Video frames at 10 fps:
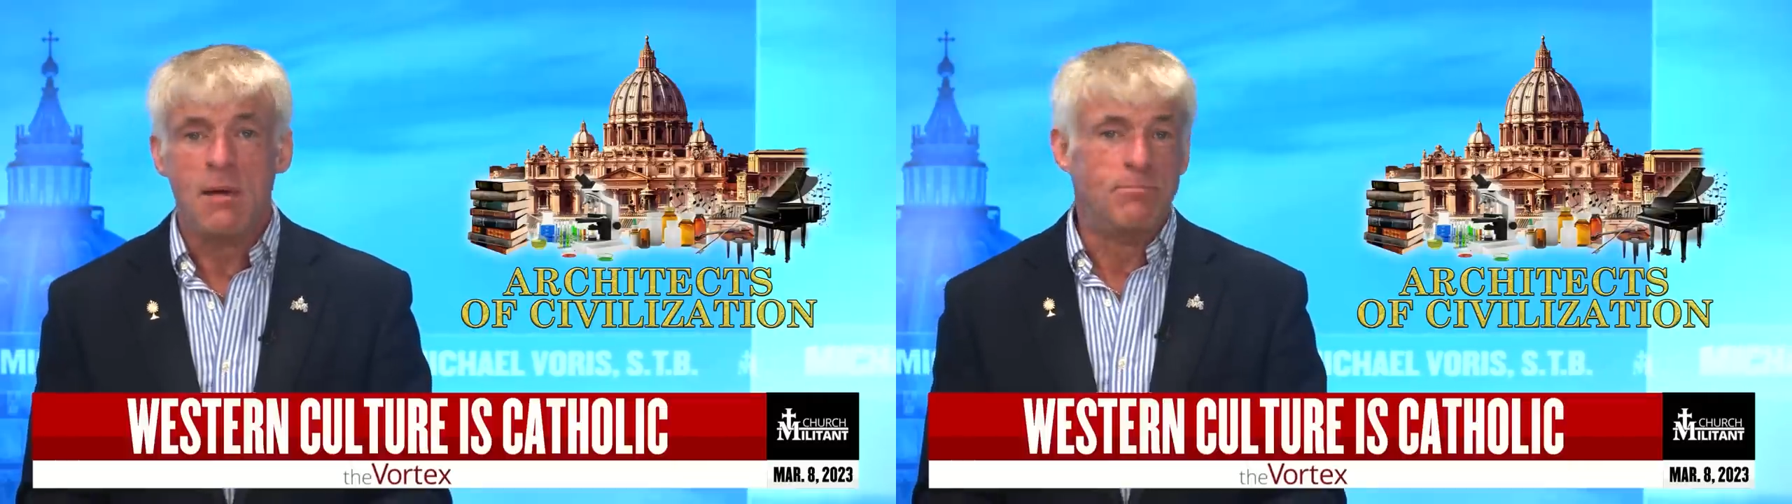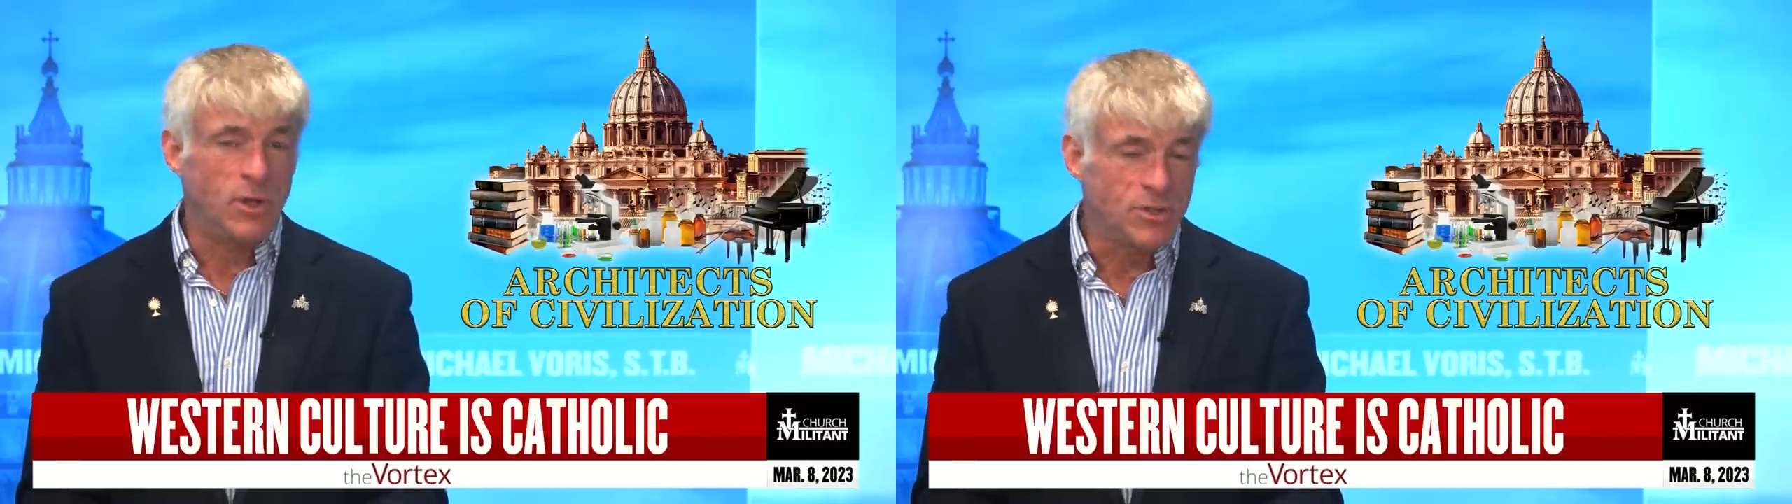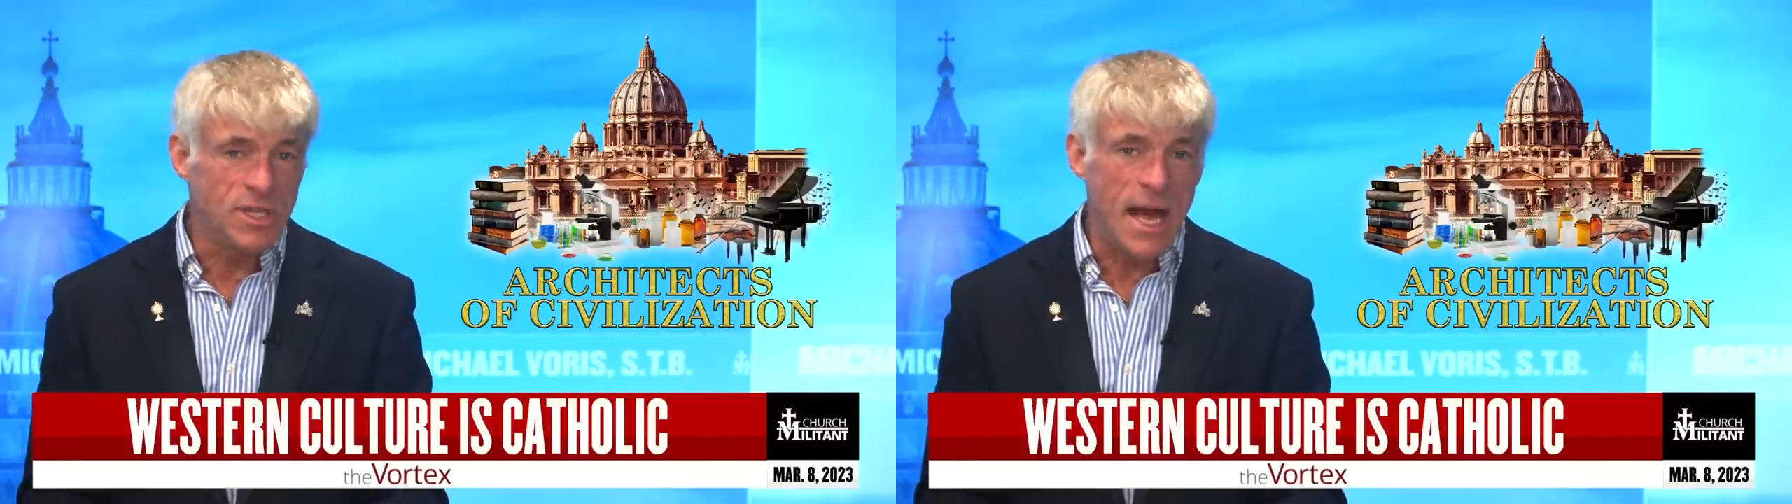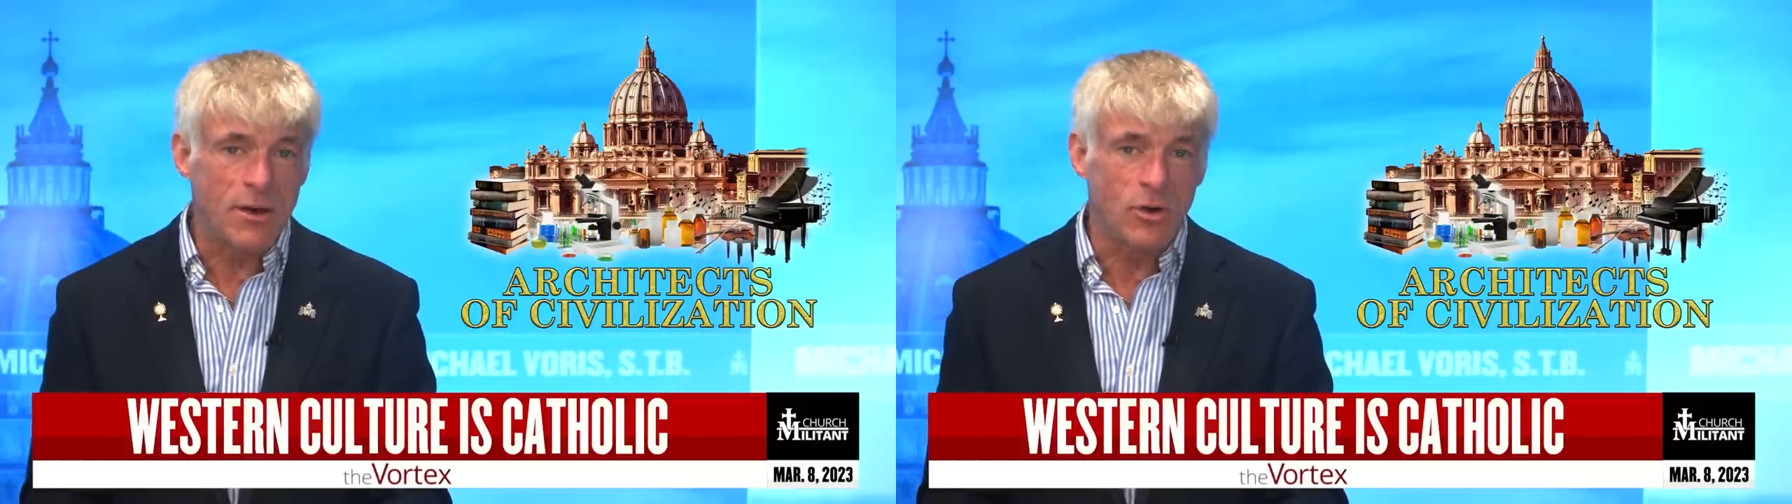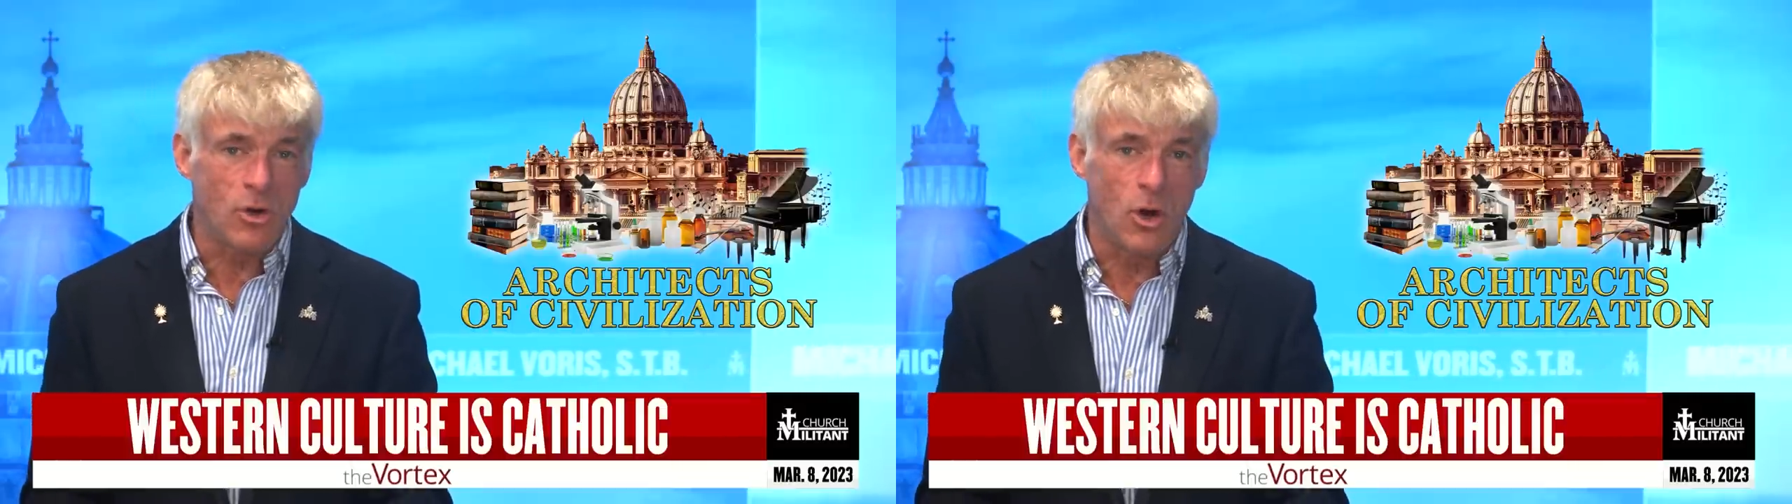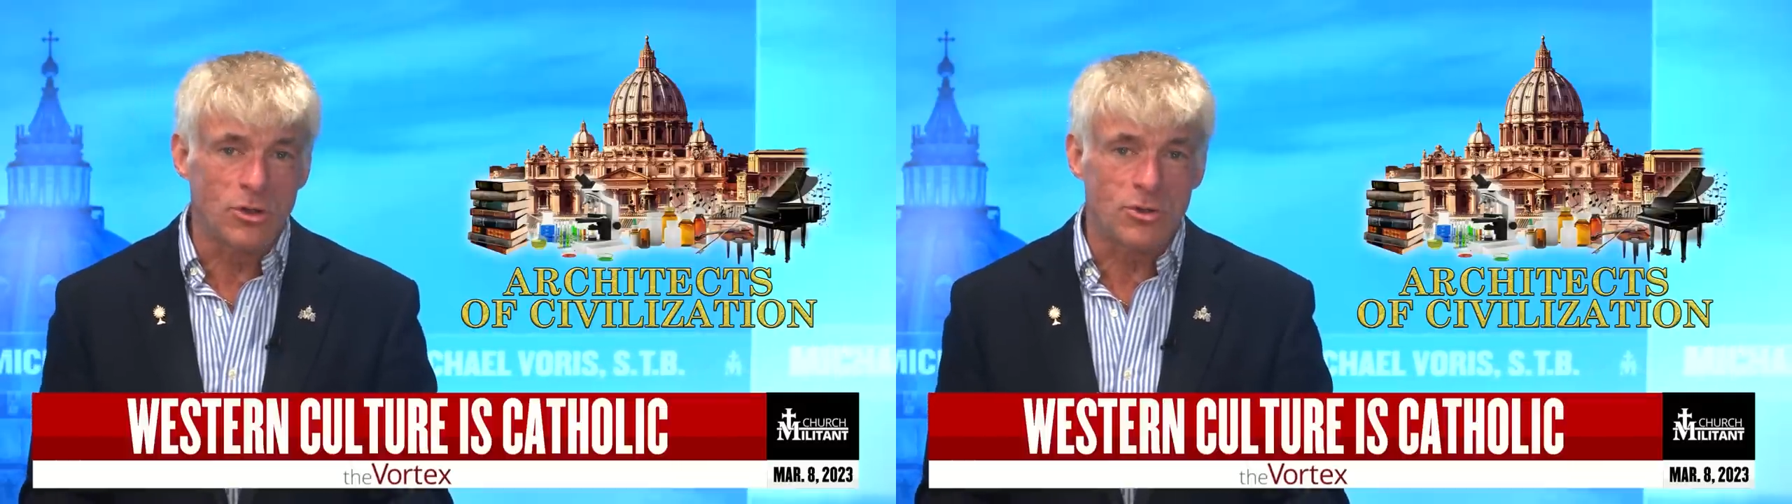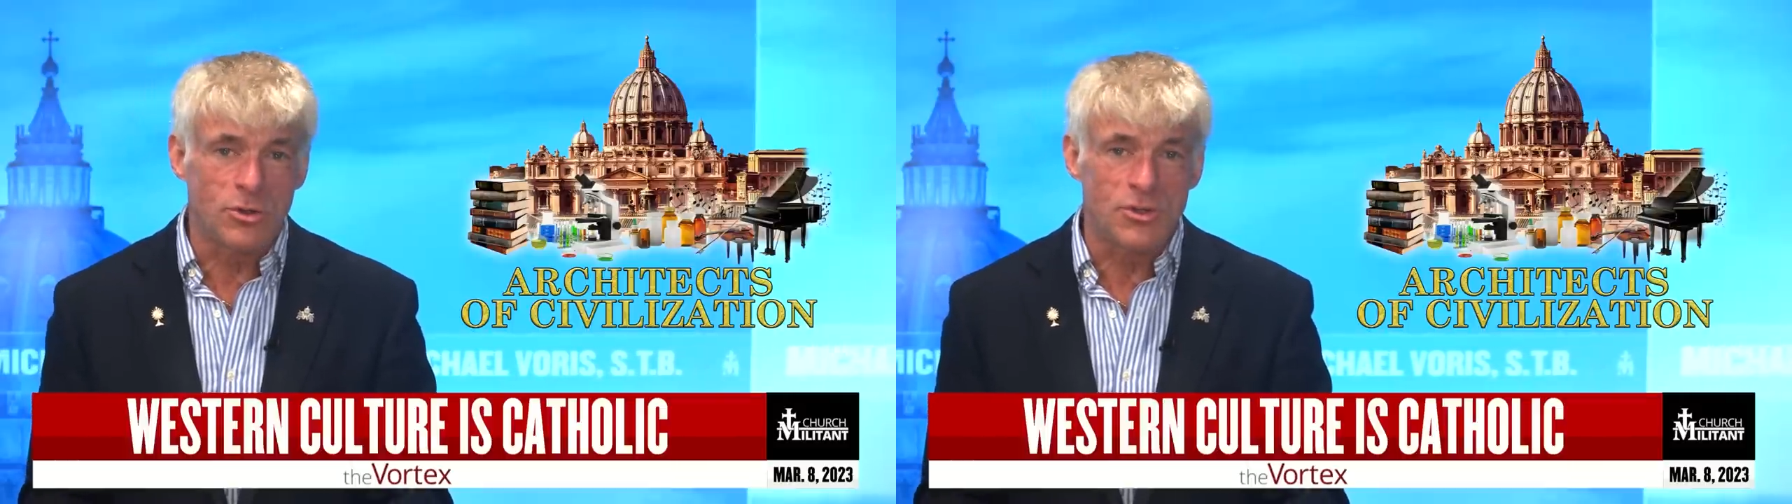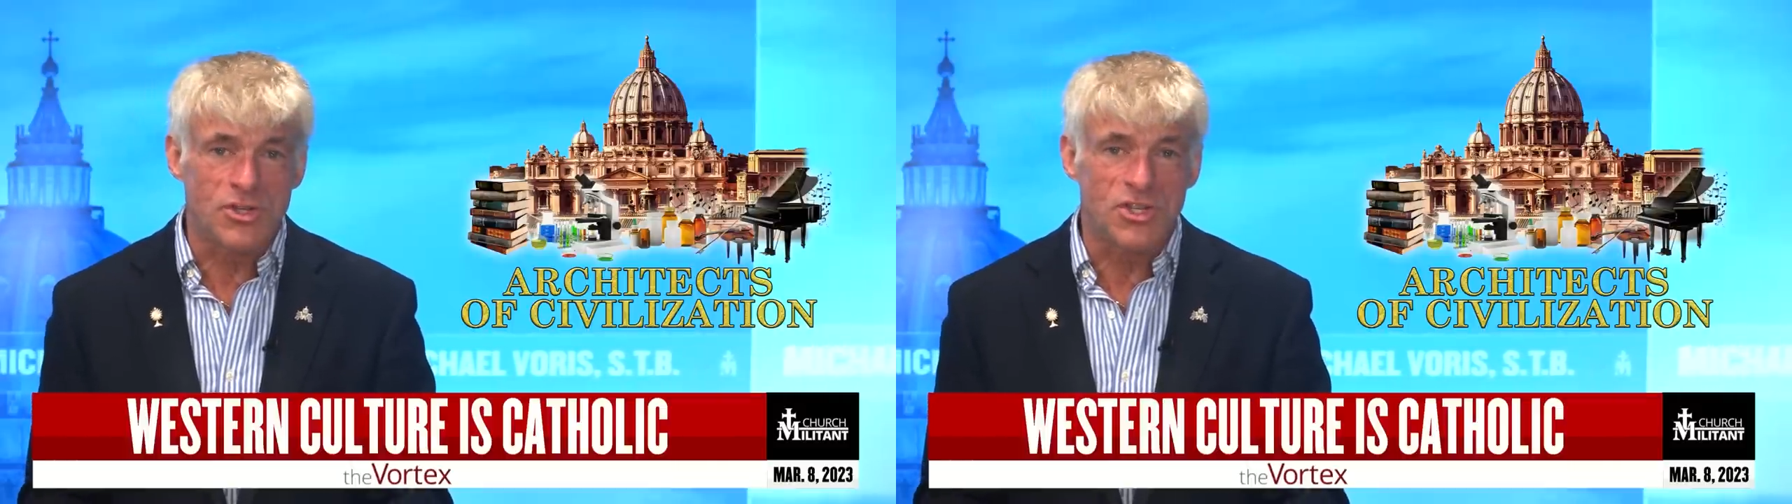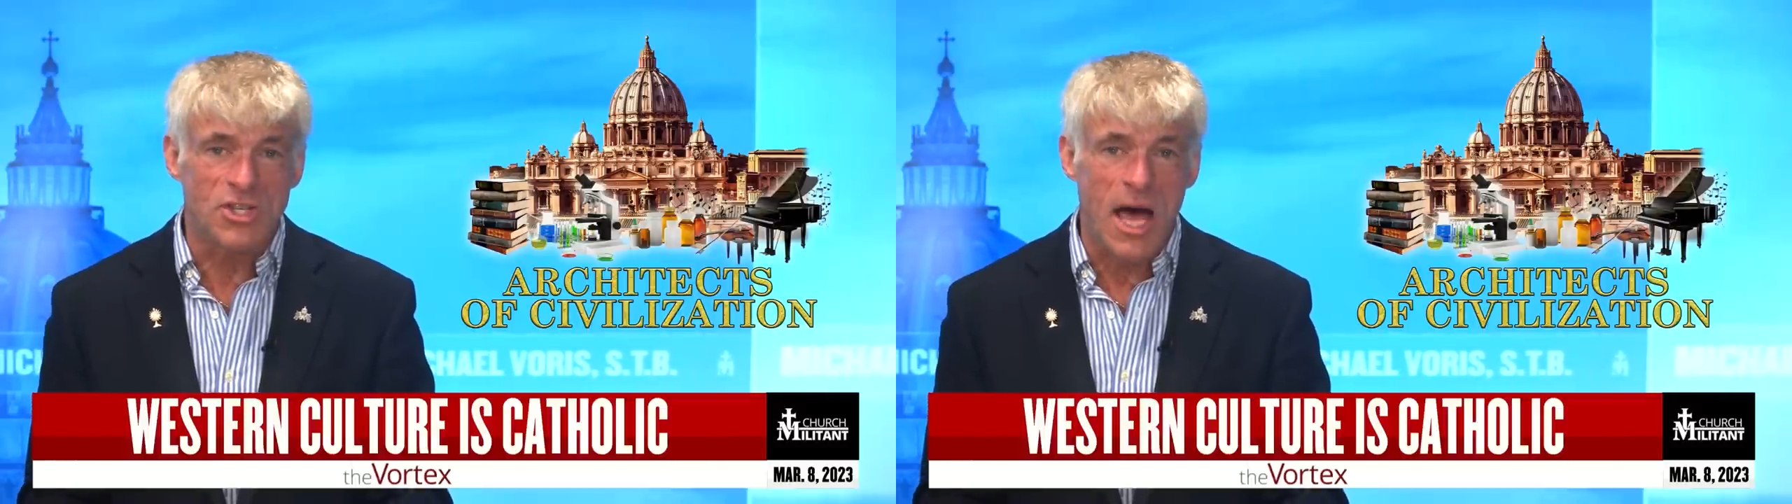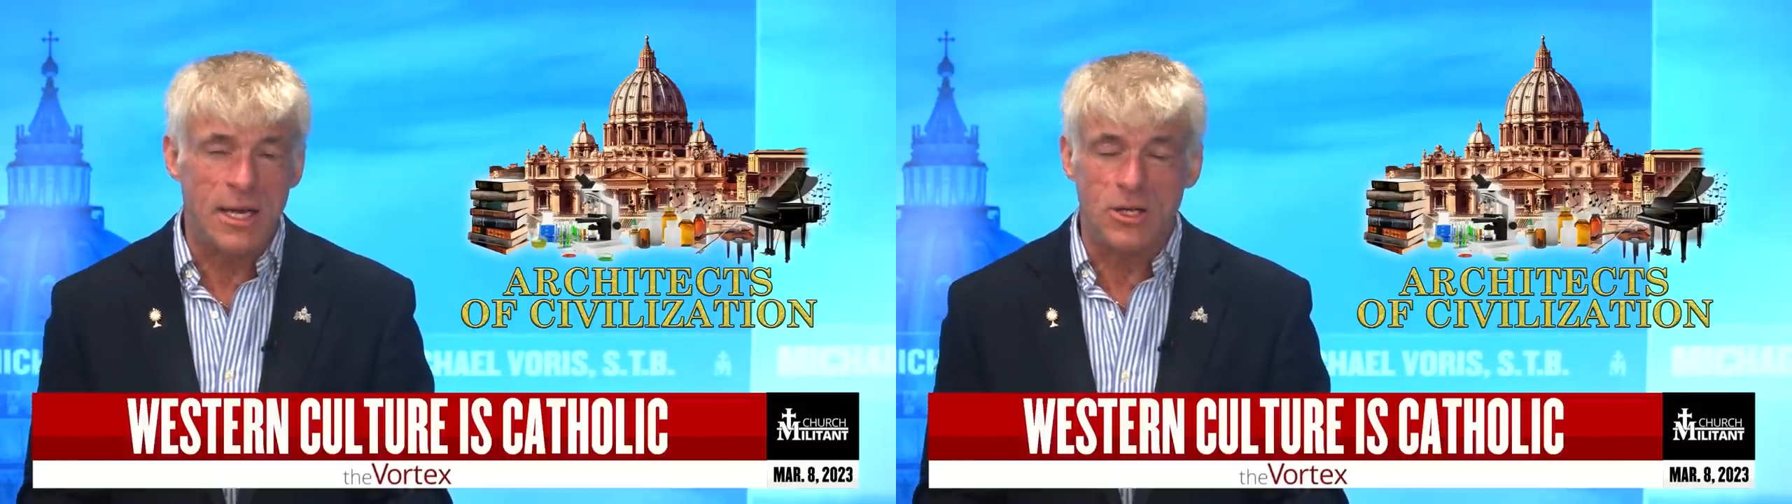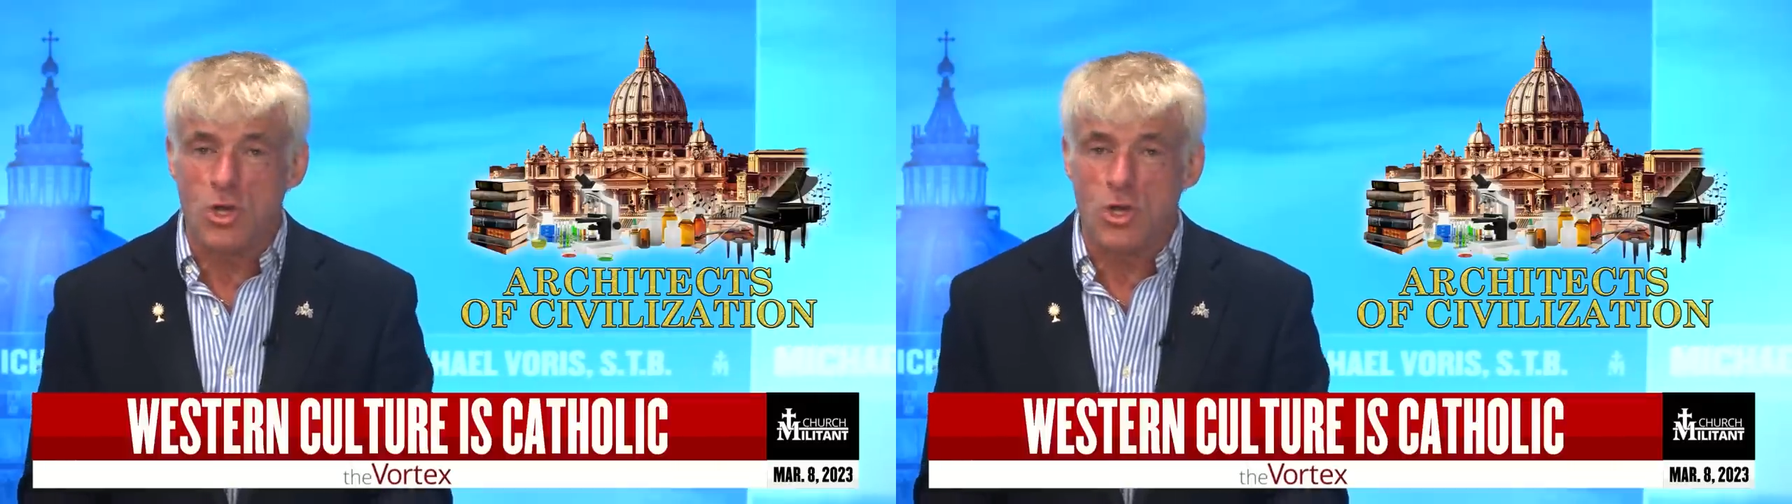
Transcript: built an agricultural society,